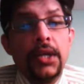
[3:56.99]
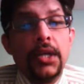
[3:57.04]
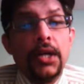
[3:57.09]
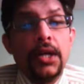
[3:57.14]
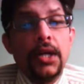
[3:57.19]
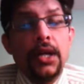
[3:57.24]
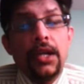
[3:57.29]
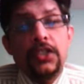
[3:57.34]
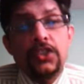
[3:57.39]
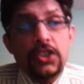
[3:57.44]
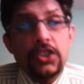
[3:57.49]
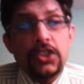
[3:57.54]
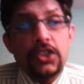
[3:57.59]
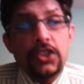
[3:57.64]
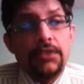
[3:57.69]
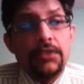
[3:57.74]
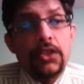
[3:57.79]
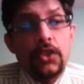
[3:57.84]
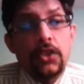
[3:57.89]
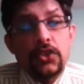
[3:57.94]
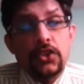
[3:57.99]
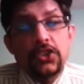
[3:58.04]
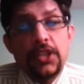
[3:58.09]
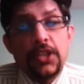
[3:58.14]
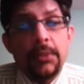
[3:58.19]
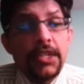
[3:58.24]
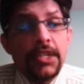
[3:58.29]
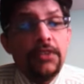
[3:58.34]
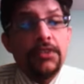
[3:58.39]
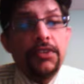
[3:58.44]
And just giving you a
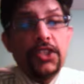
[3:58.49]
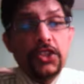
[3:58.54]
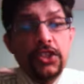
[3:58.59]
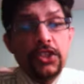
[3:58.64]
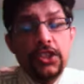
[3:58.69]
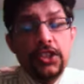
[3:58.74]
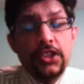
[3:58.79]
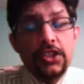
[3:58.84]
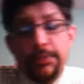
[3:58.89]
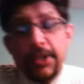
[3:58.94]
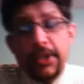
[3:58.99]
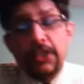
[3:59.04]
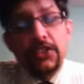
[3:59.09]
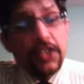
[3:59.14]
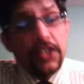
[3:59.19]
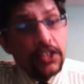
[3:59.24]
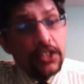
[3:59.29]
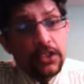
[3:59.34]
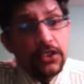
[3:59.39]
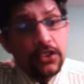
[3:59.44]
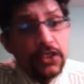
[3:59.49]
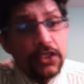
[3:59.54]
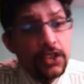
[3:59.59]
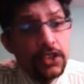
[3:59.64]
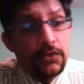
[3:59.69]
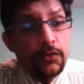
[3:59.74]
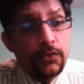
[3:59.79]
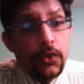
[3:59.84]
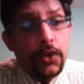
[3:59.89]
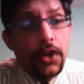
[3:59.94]
summary, West Indies made
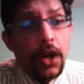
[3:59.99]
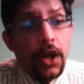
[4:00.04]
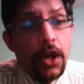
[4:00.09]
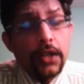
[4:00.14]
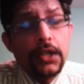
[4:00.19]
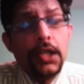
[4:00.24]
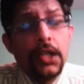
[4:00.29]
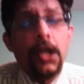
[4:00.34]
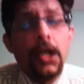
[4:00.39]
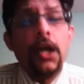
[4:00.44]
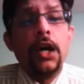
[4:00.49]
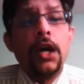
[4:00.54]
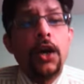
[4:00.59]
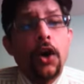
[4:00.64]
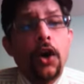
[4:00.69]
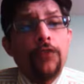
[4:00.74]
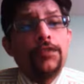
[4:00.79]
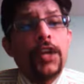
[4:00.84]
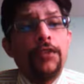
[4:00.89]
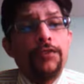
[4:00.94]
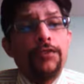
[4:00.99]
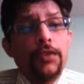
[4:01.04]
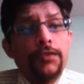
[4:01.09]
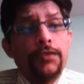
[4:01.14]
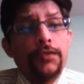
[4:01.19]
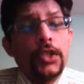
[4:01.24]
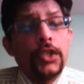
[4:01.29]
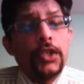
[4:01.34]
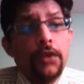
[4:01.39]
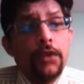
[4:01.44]
313 for 9 of their
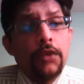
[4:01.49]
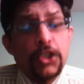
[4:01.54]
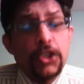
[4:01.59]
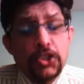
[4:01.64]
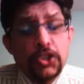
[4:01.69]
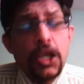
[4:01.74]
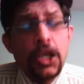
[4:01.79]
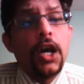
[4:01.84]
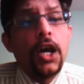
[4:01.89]
50 overs.